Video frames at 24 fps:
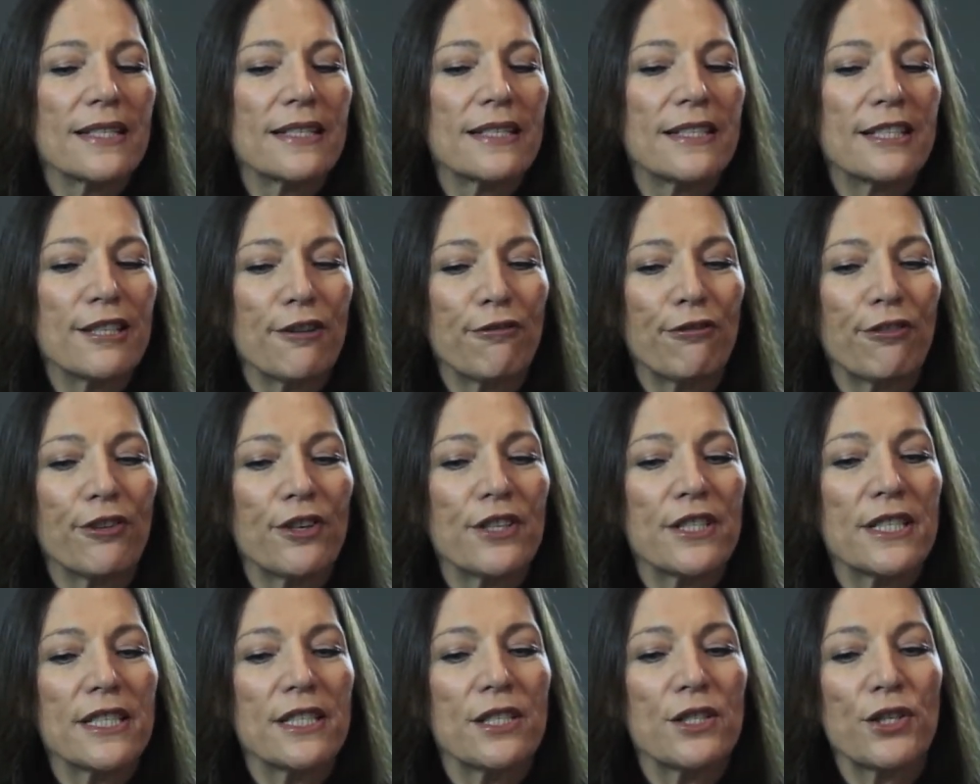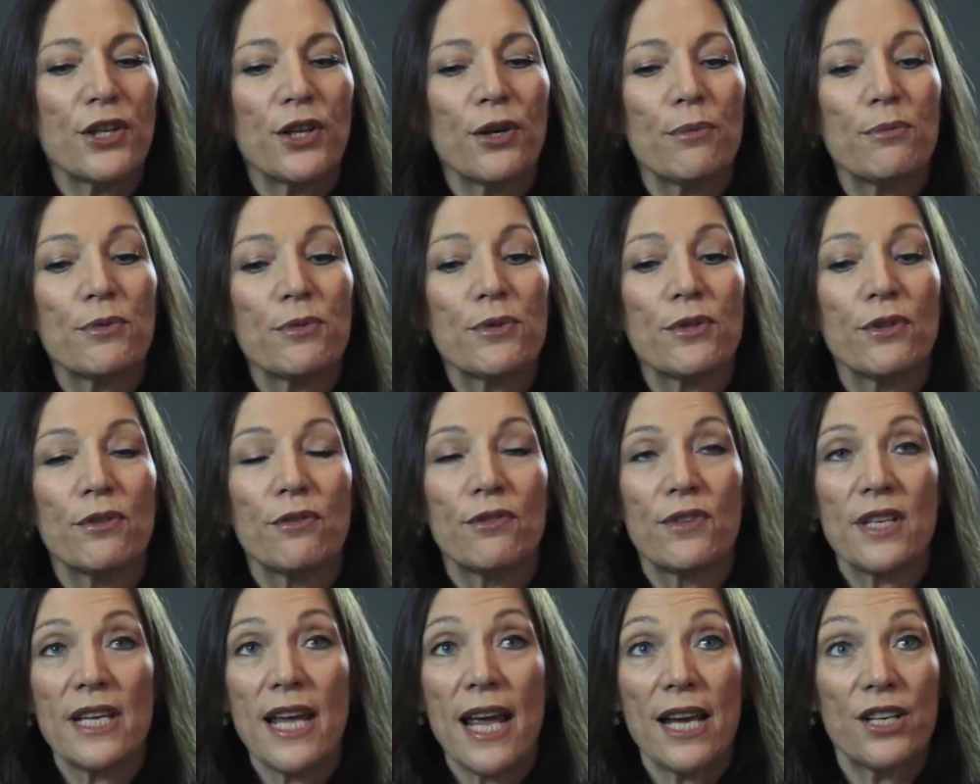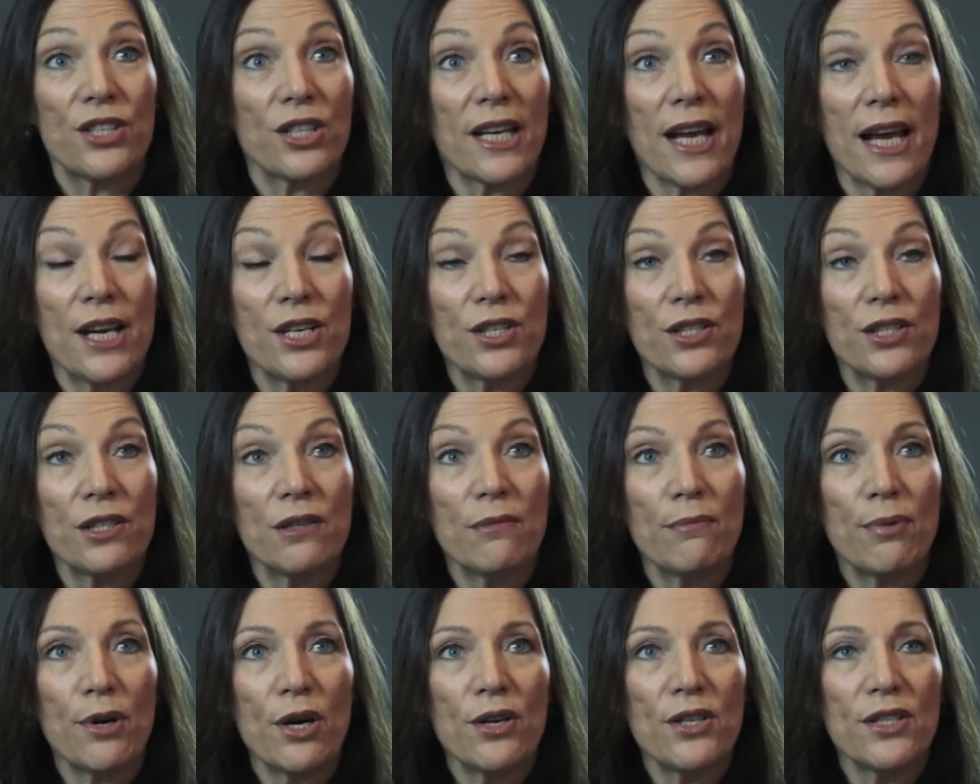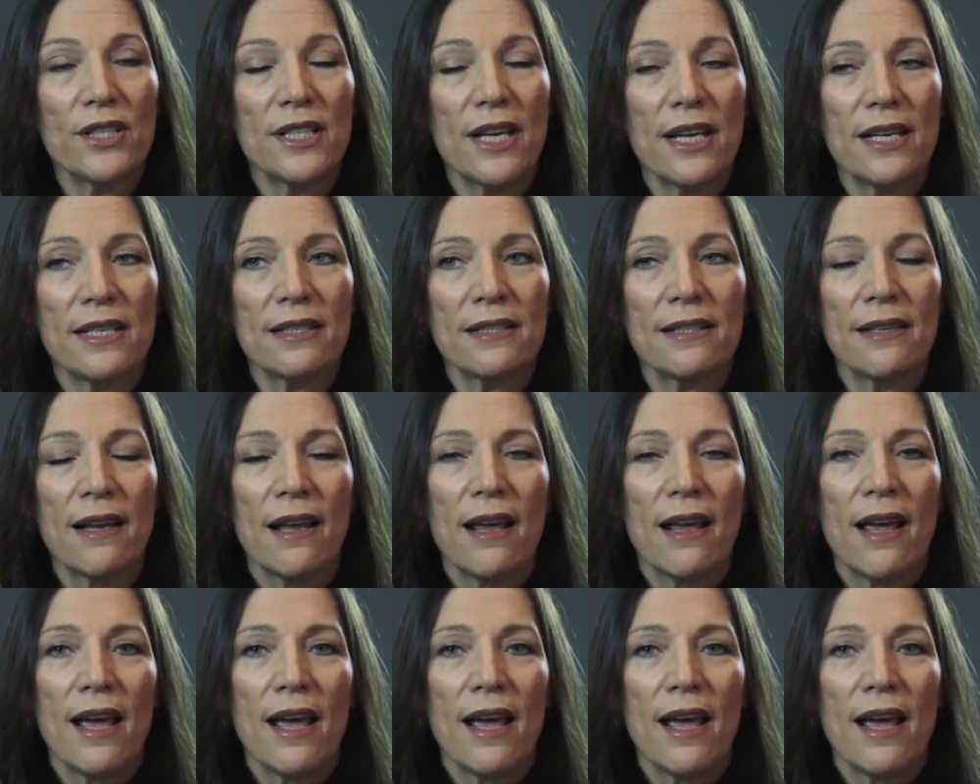different in terms of the education process.